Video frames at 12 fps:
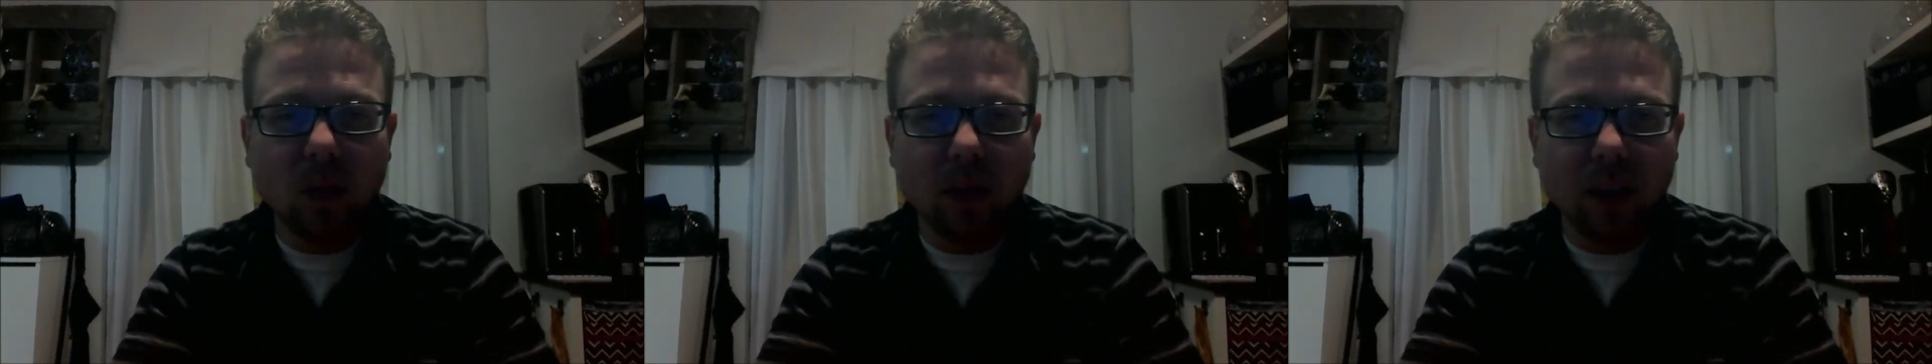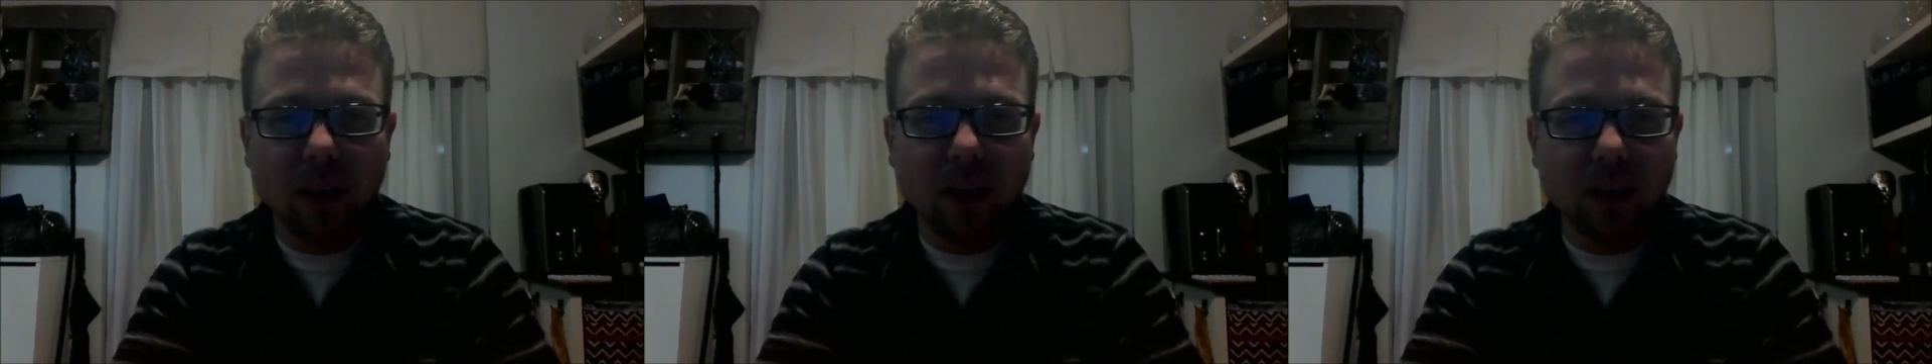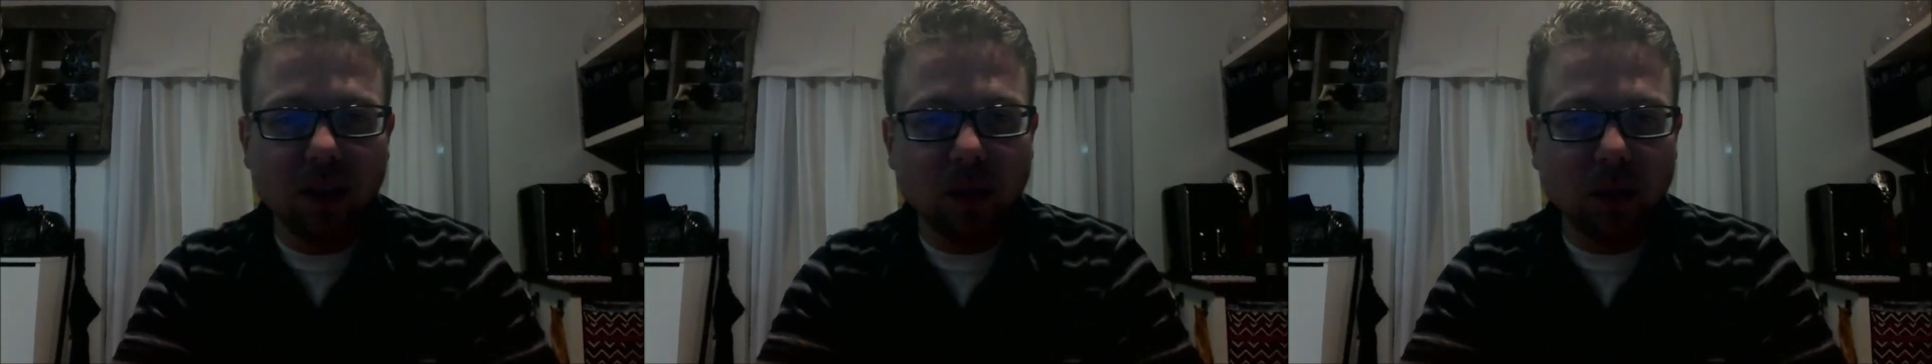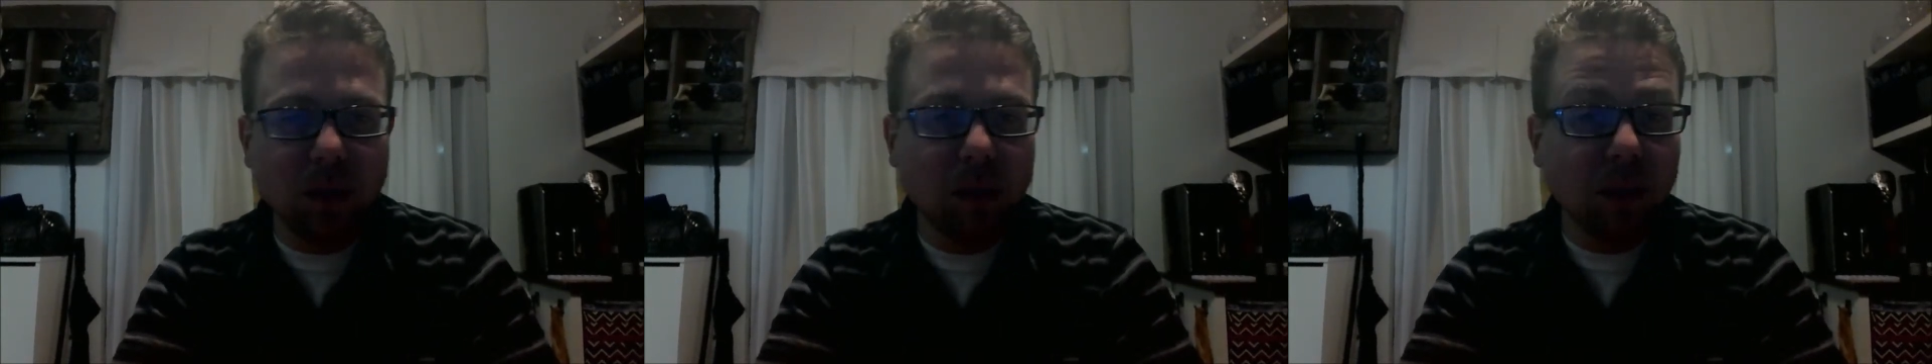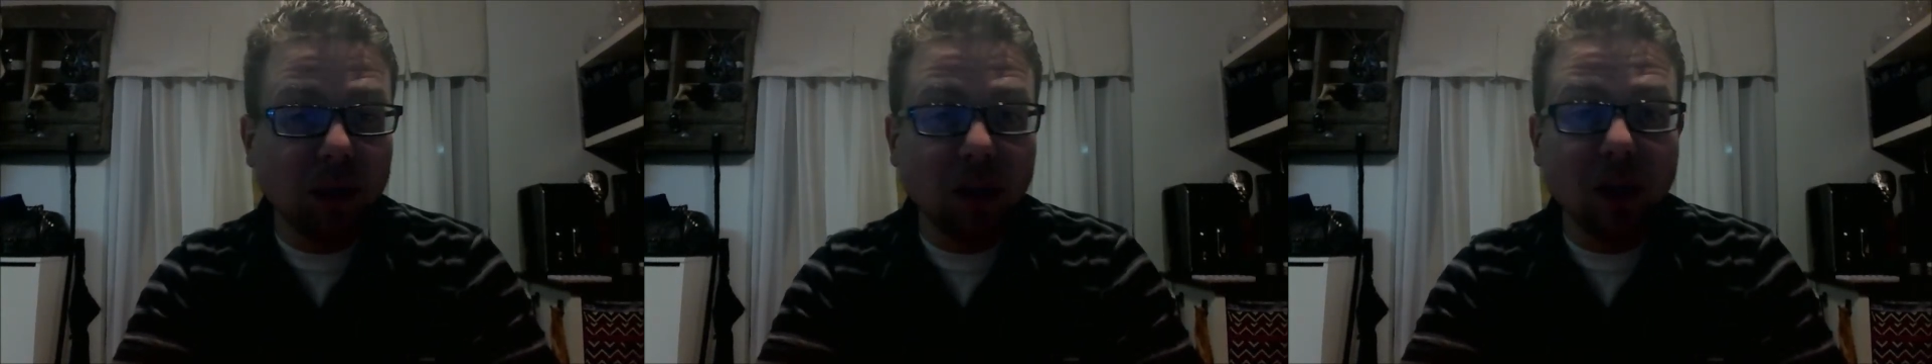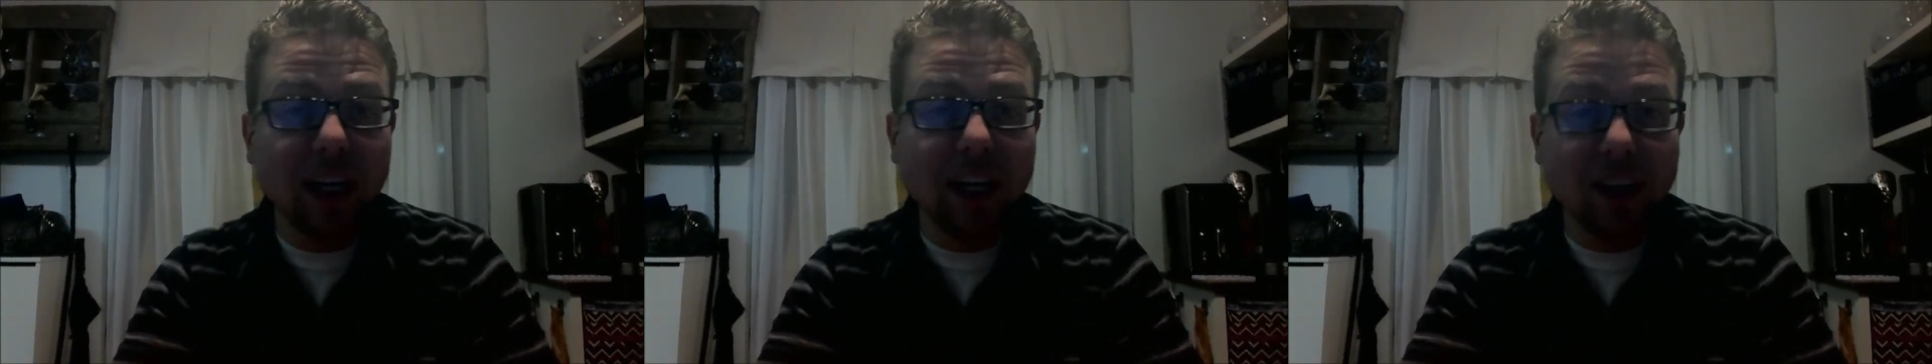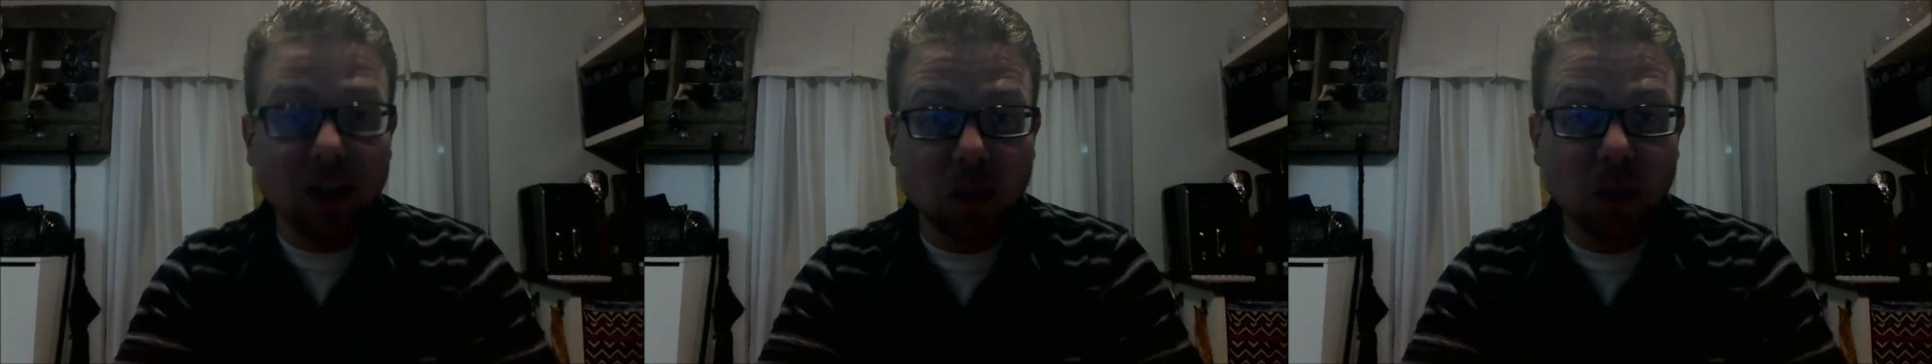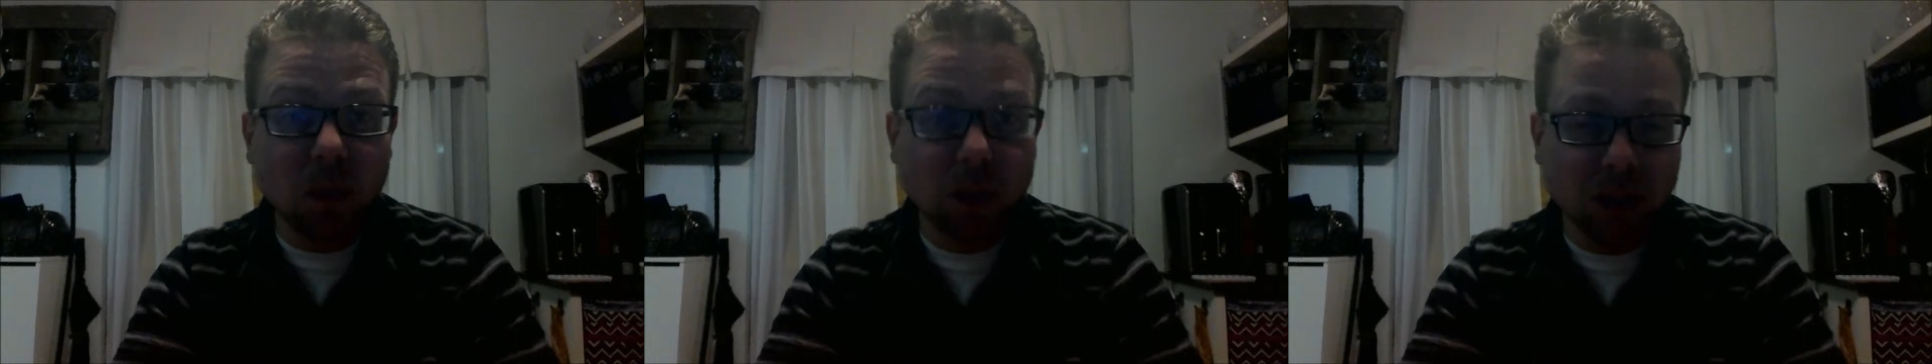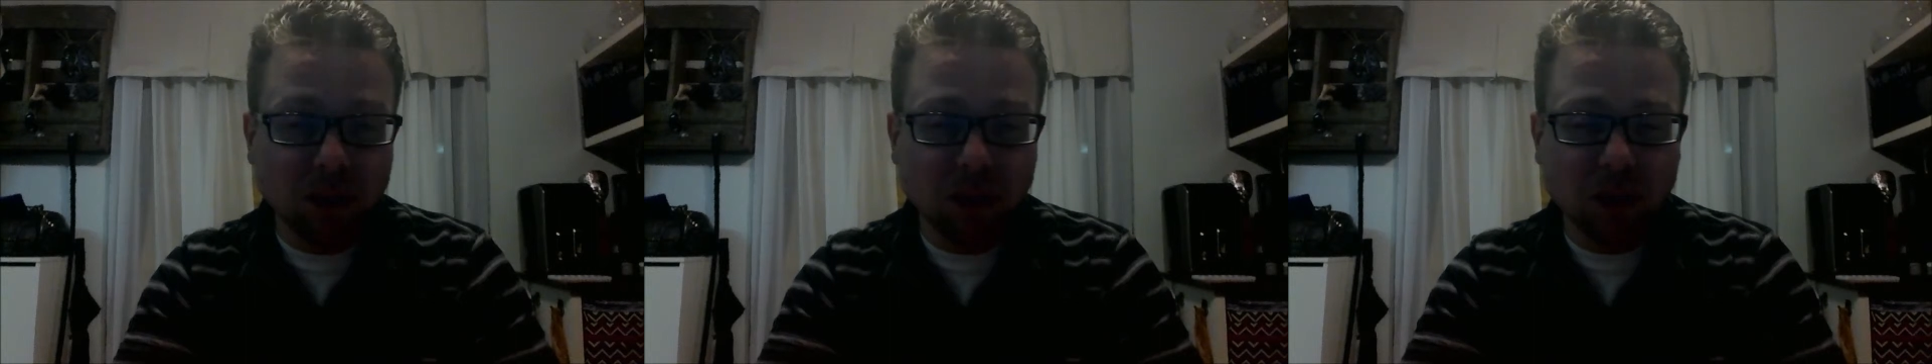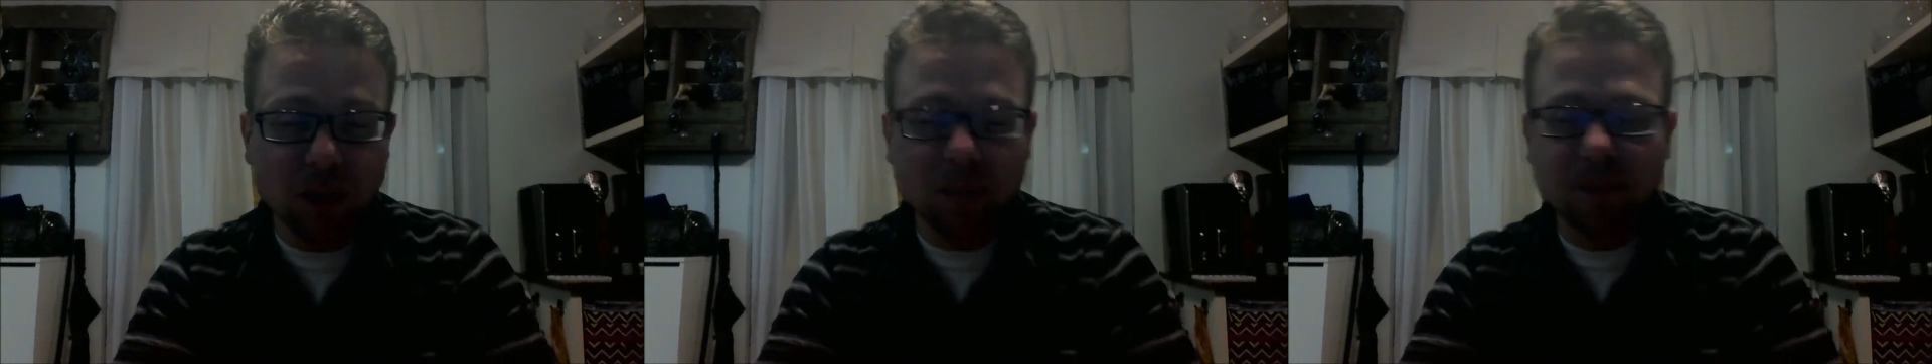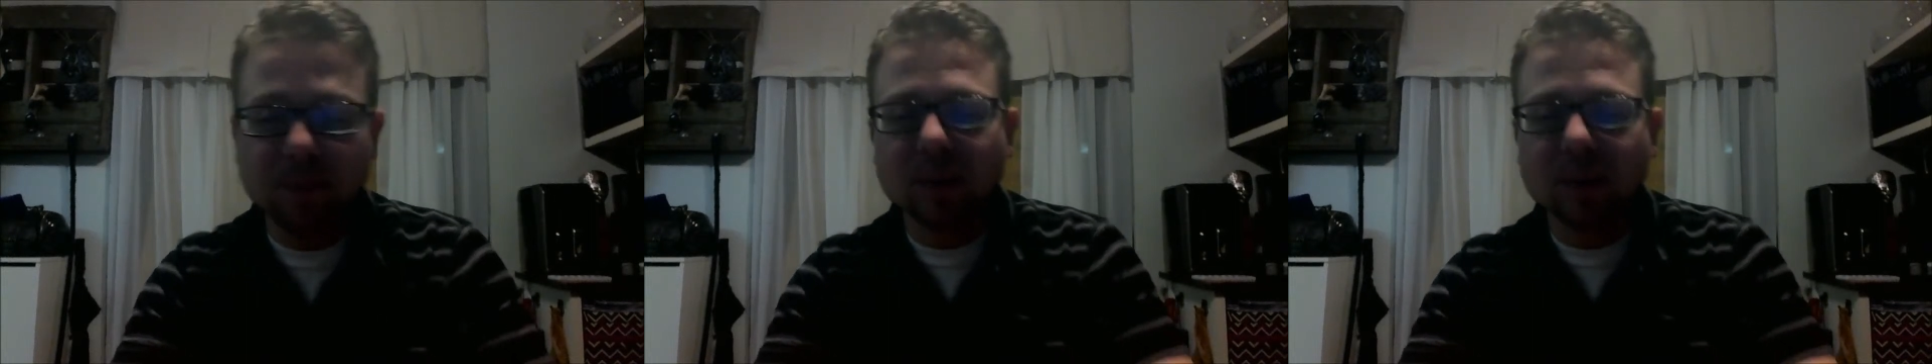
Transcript: geared towards people that already had a clue what they were doing.